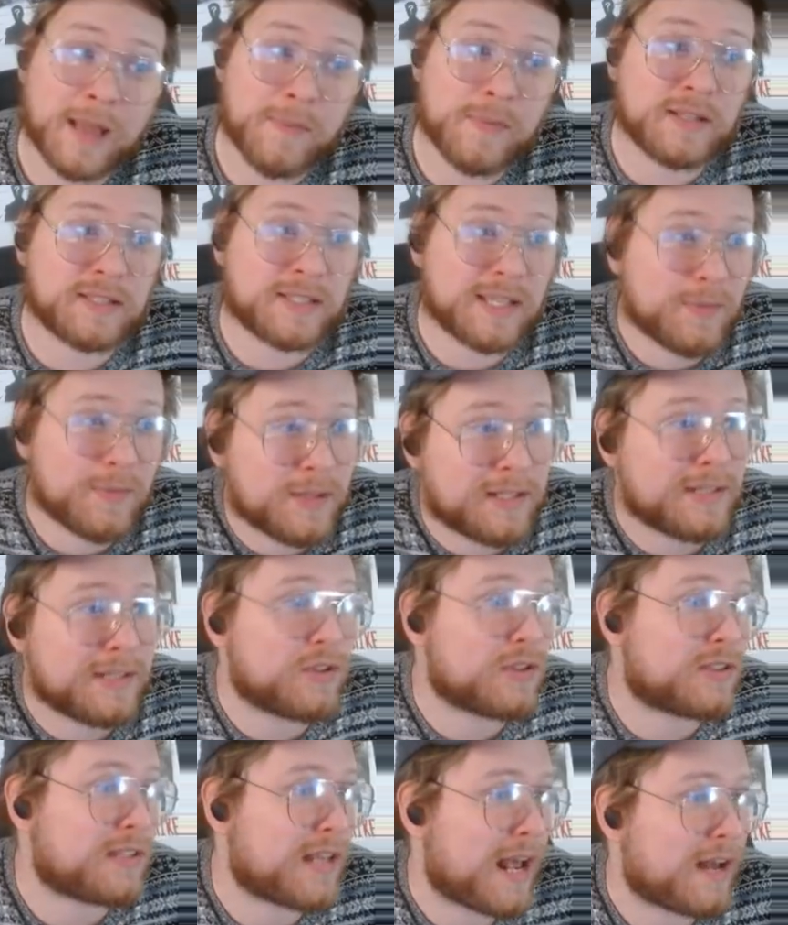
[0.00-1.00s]
That being said, we did
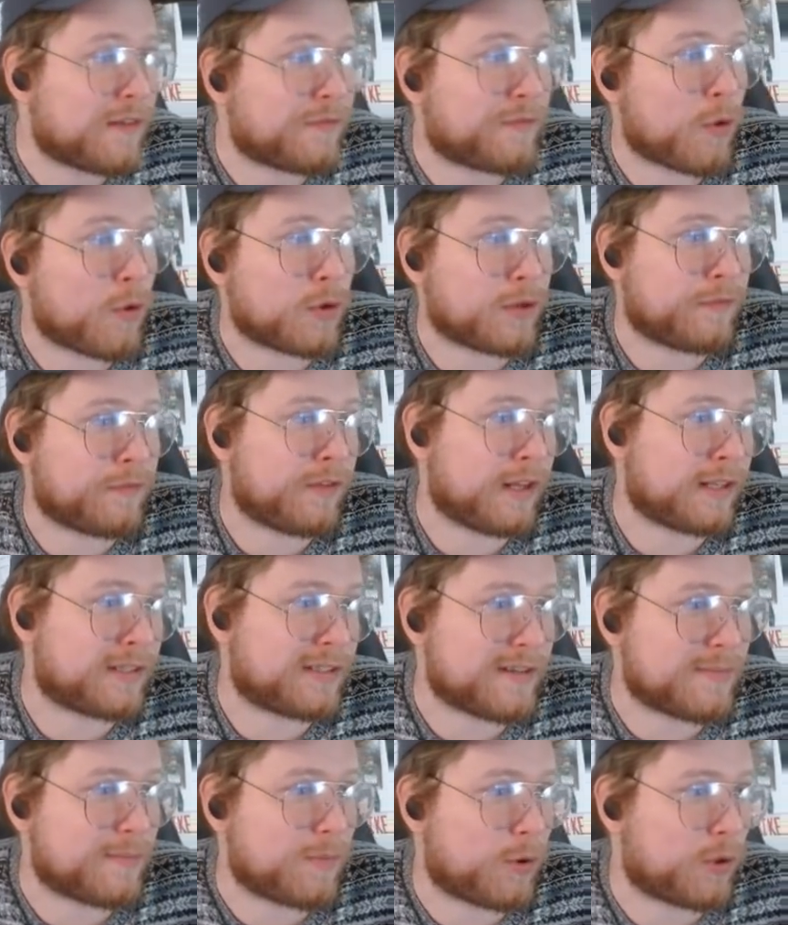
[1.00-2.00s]
just add four
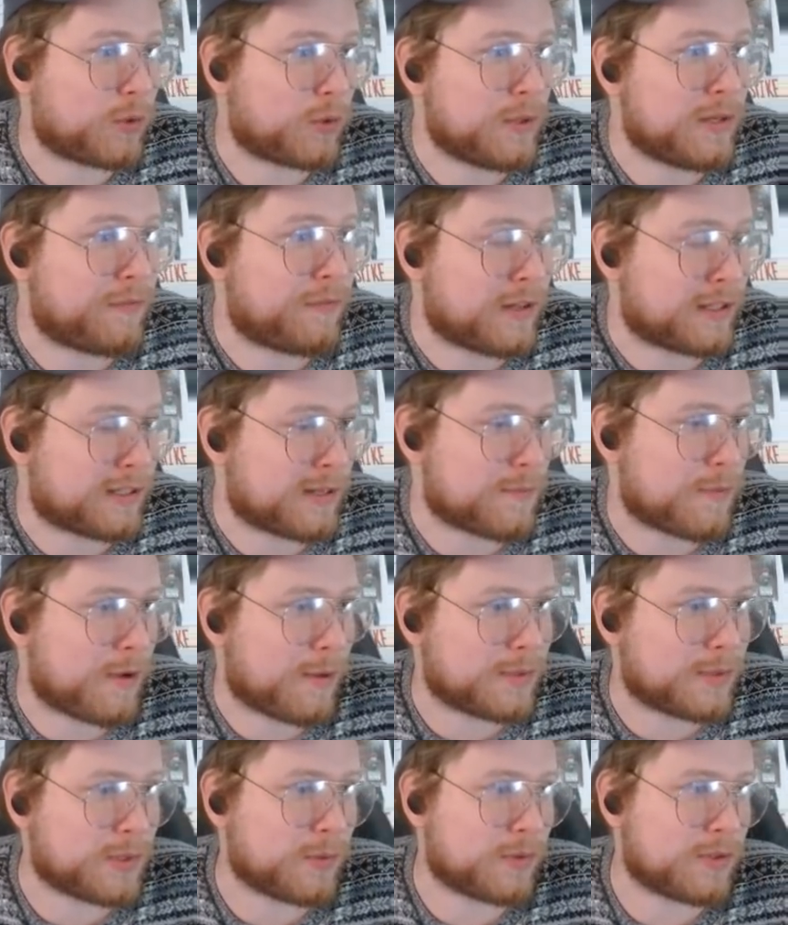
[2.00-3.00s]
deflecting, or three deflecting
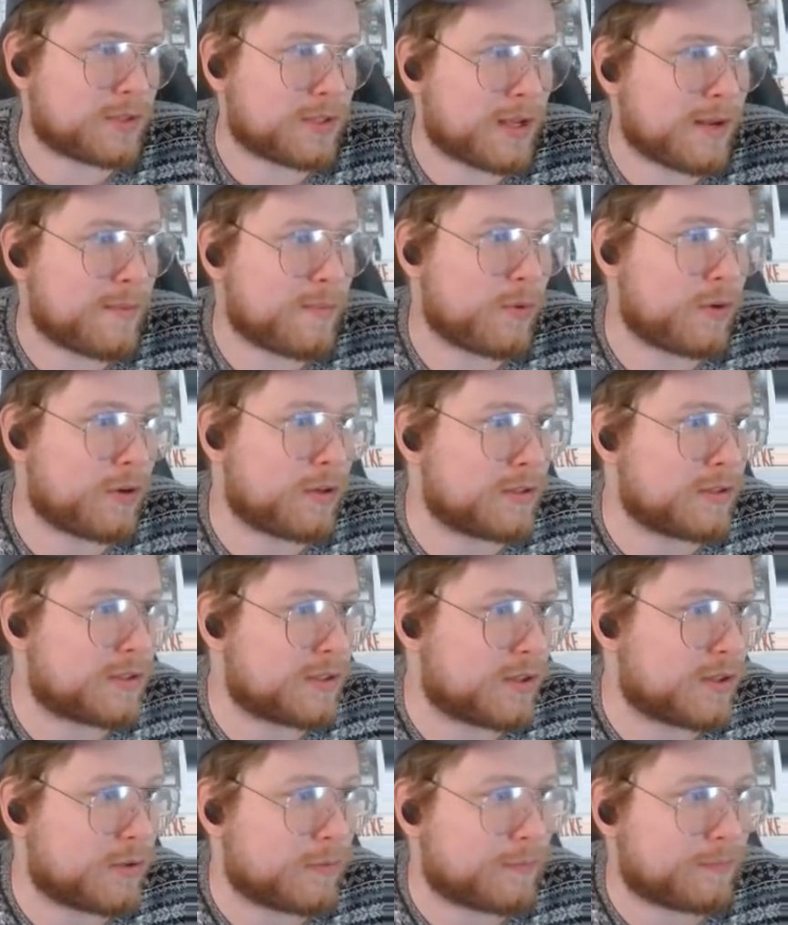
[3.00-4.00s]
palms to our sideboard,
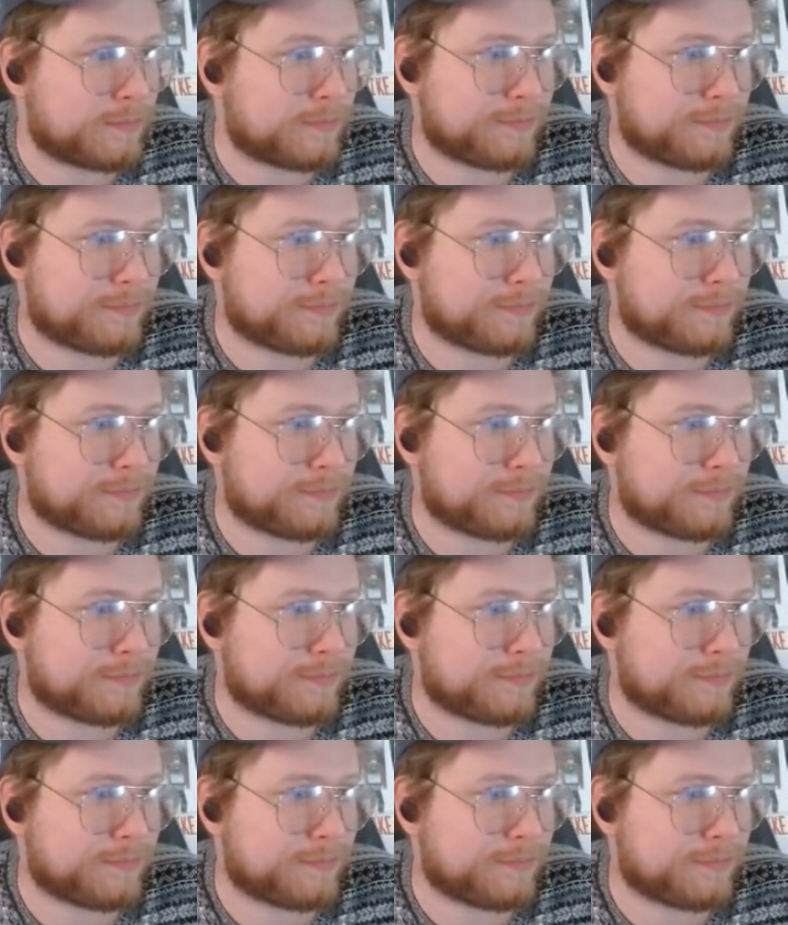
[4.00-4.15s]
so